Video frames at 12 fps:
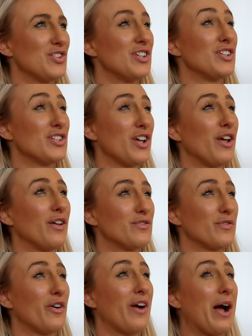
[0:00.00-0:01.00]
she
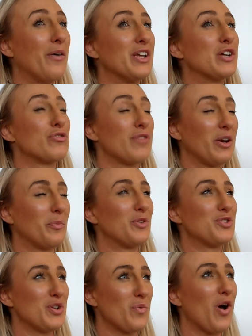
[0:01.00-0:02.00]
deserves for how
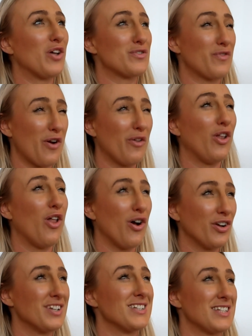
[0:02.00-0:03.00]
incredible she was for a
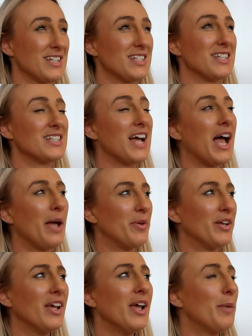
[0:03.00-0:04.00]
long, consistent time,
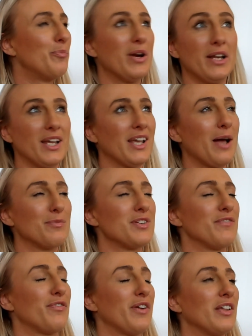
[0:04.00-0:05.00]
and brilliant
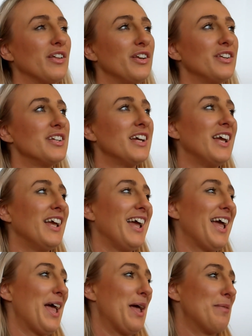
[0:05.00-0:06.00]
captain for England.
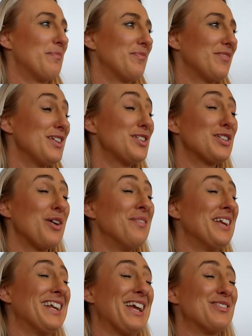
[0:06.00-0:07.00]
Um, there's so
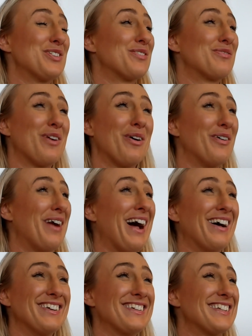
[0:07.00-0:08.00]
many names you could throw
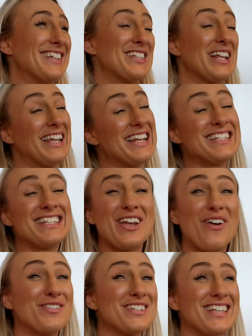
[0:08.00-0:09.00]
around. There's
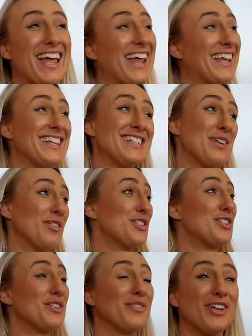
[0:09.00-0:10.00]
Lindsay, obviously, Lindsay, what
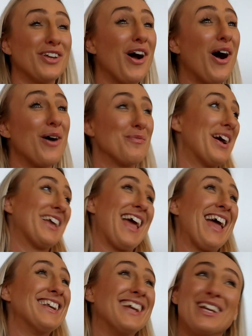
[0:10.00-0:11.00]
she's doing at York, but
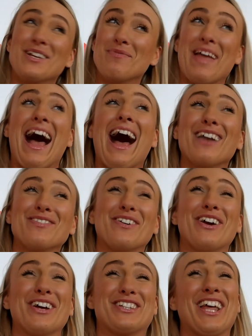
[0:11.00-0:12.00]
again, be hard for
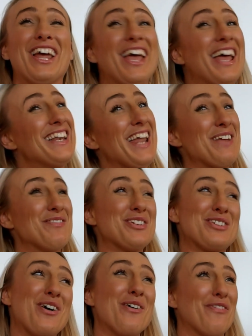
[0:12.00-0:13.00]
her to name the
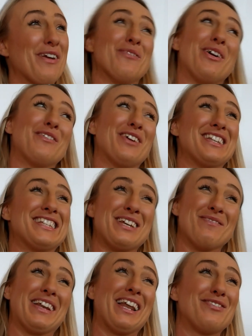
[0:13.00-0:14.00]
trophy and one of her
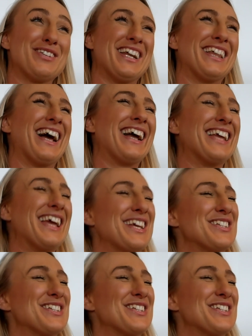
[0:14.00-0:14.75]
team be lifting it that year,